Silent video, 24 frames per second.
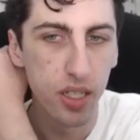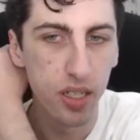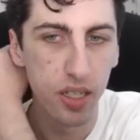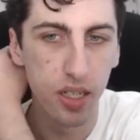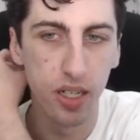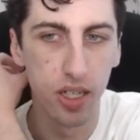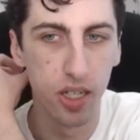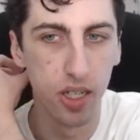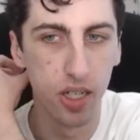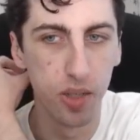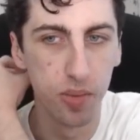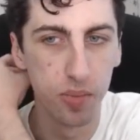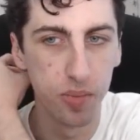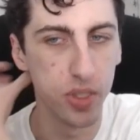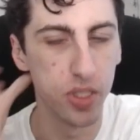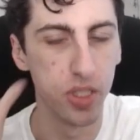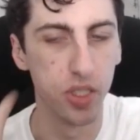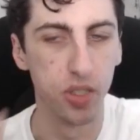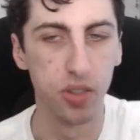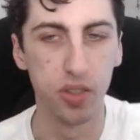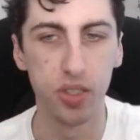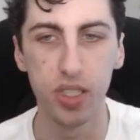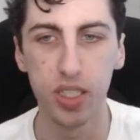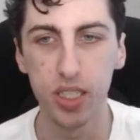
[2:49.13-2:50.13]

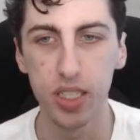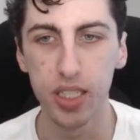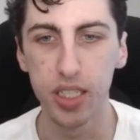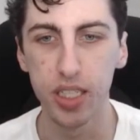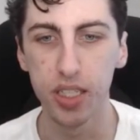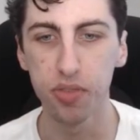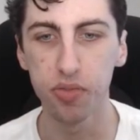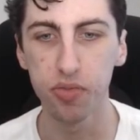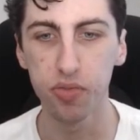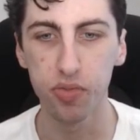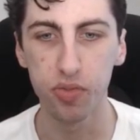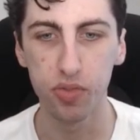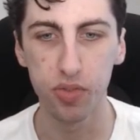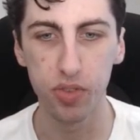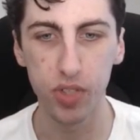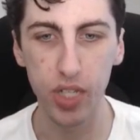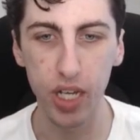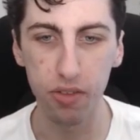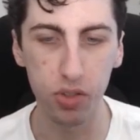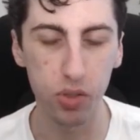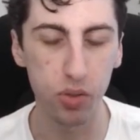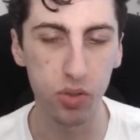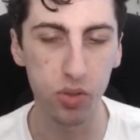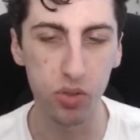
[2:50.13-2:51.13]
If
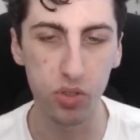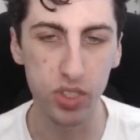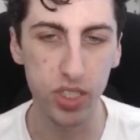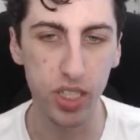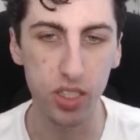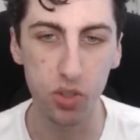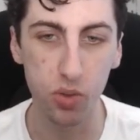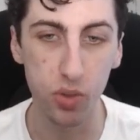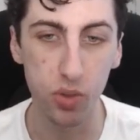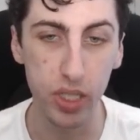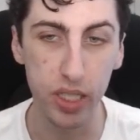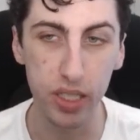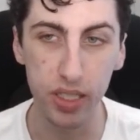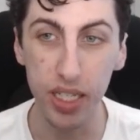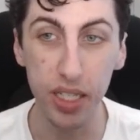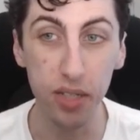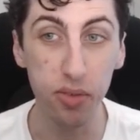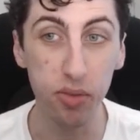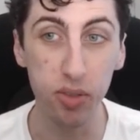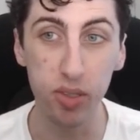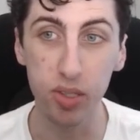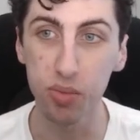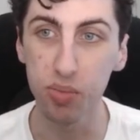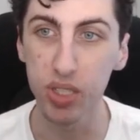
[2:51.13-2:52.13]
everyone was at 20
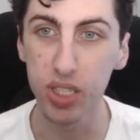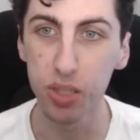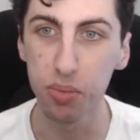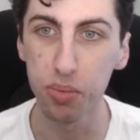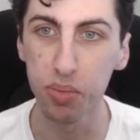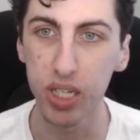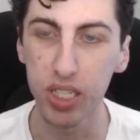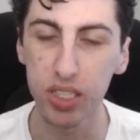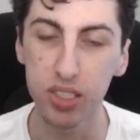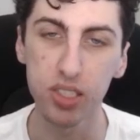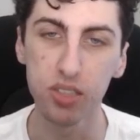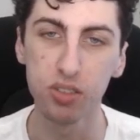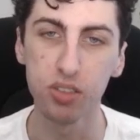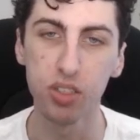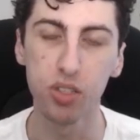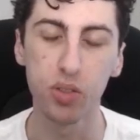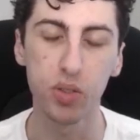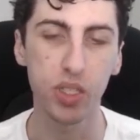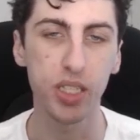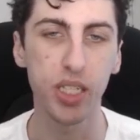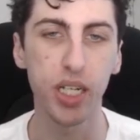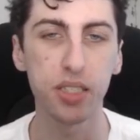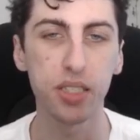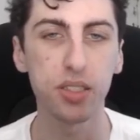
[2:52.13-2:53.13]
life, he'd be the best hero
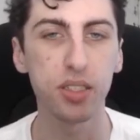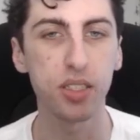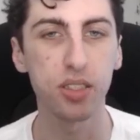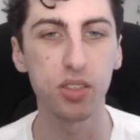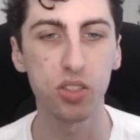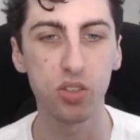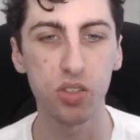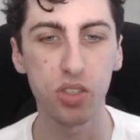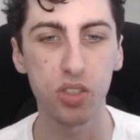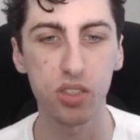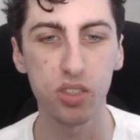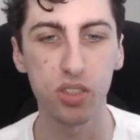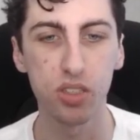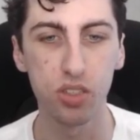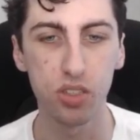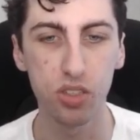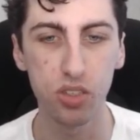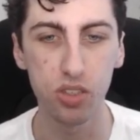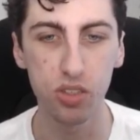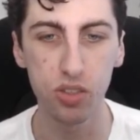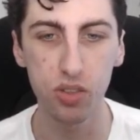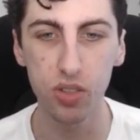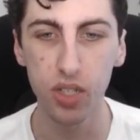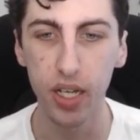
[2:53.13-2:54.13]
in Classic Constructed
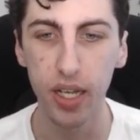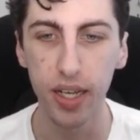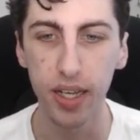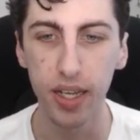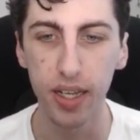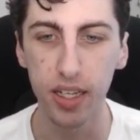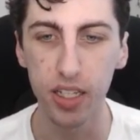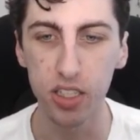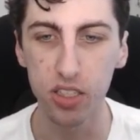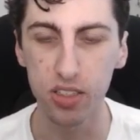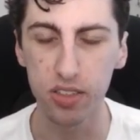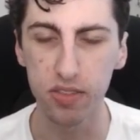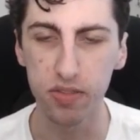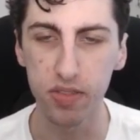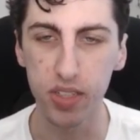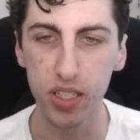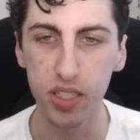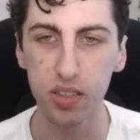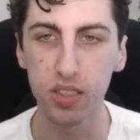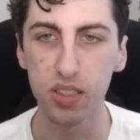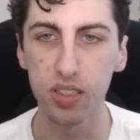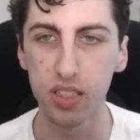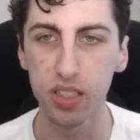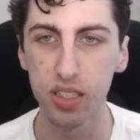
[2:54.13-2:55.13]
too. It's just
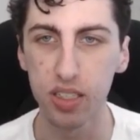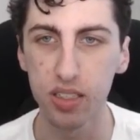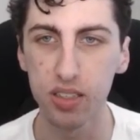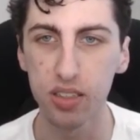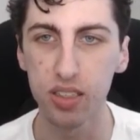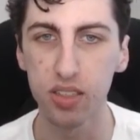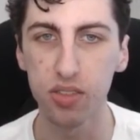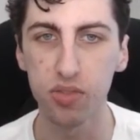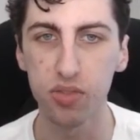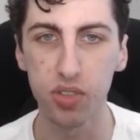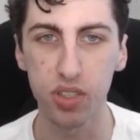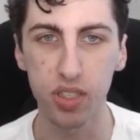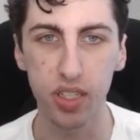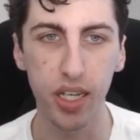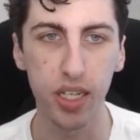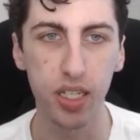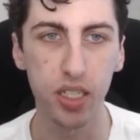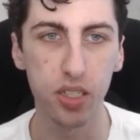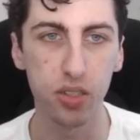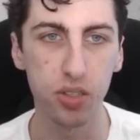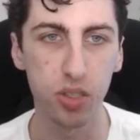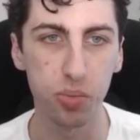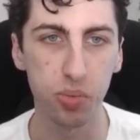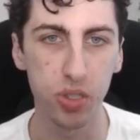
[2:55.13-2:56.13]
very easy for
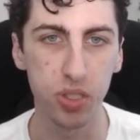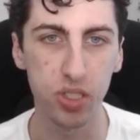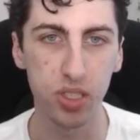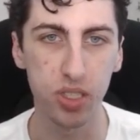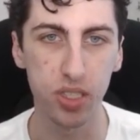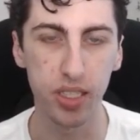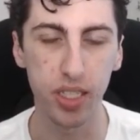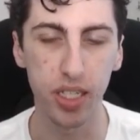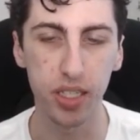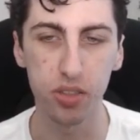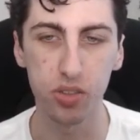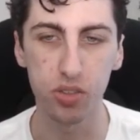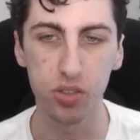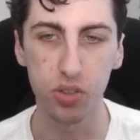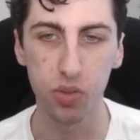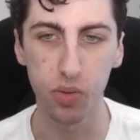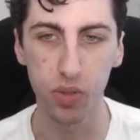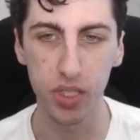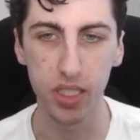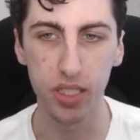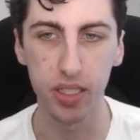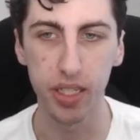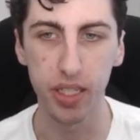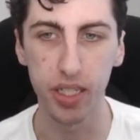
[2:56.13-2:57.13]
Kano to put together
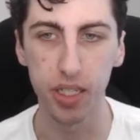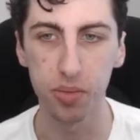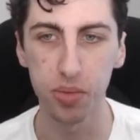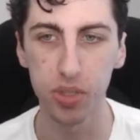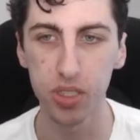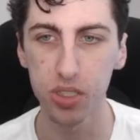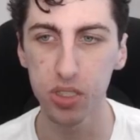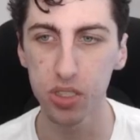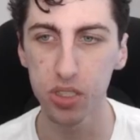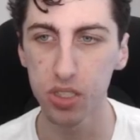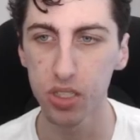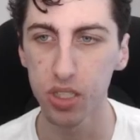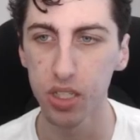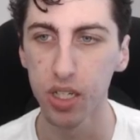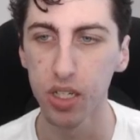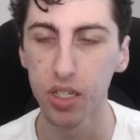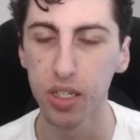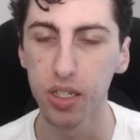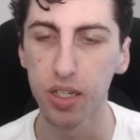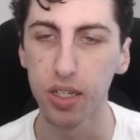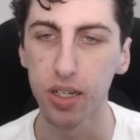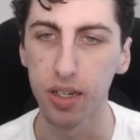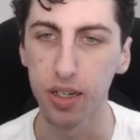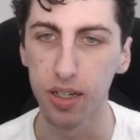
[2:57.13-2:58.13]
20 damage.
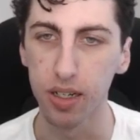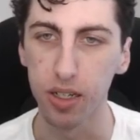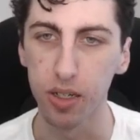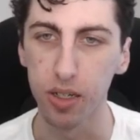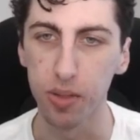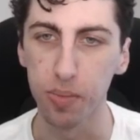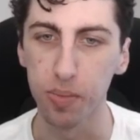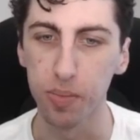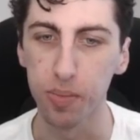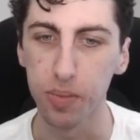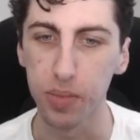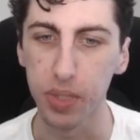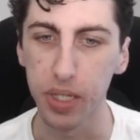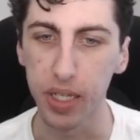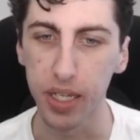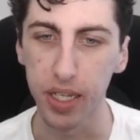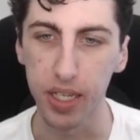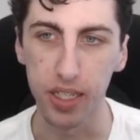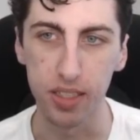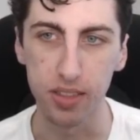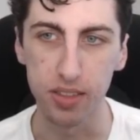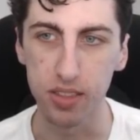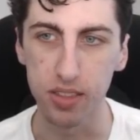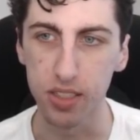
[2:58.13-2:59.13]

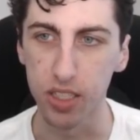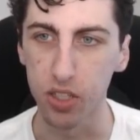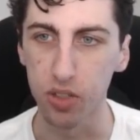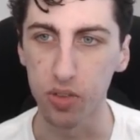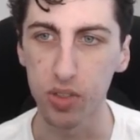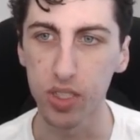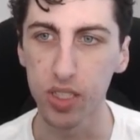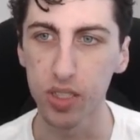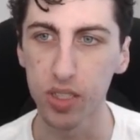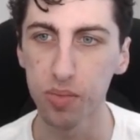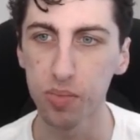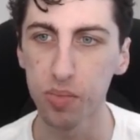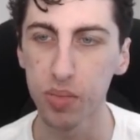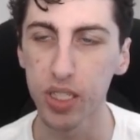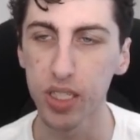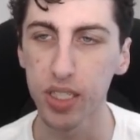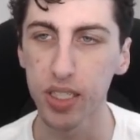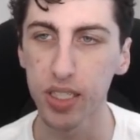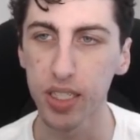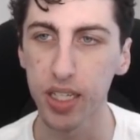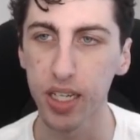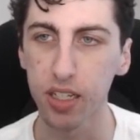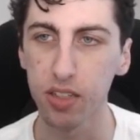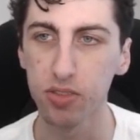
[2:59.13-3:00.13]
Him
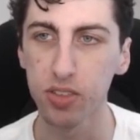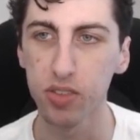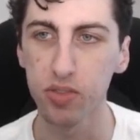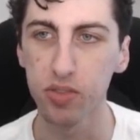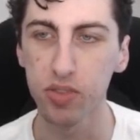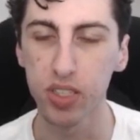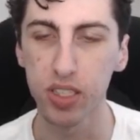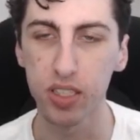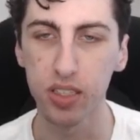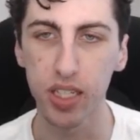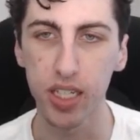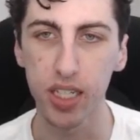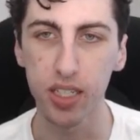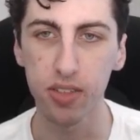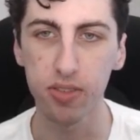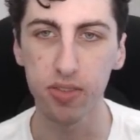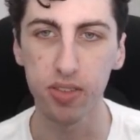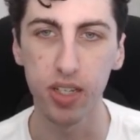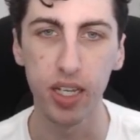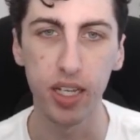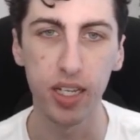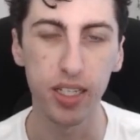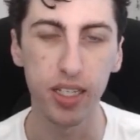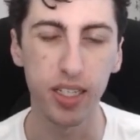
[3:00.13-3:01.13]
being at 15 life,
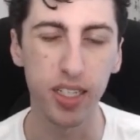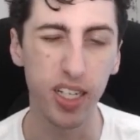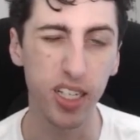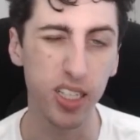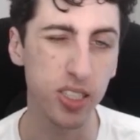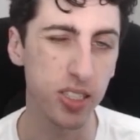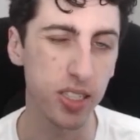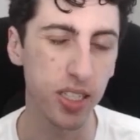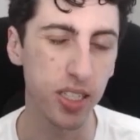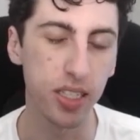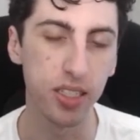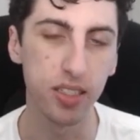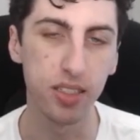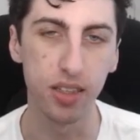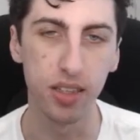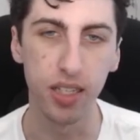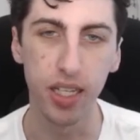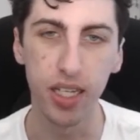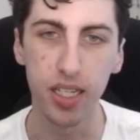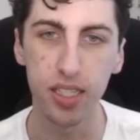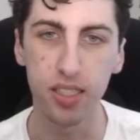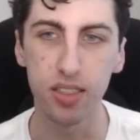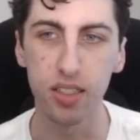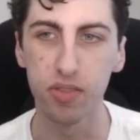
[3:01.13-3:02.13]
he actually has
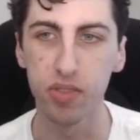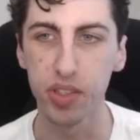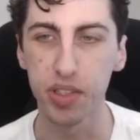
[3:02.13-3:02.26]
less of a